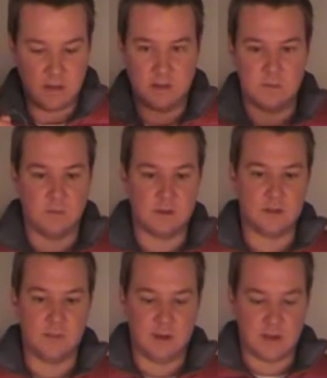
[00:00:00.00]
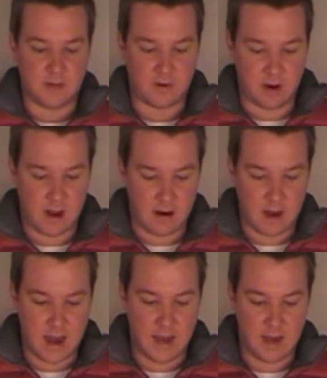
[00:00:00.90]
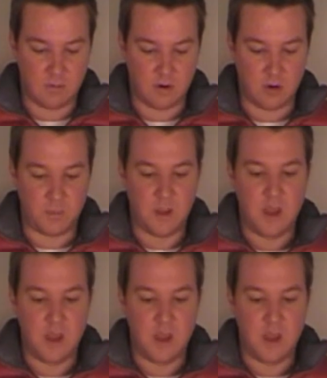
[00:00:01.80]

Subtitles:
and this is what it's going to be kind of our hanging rope.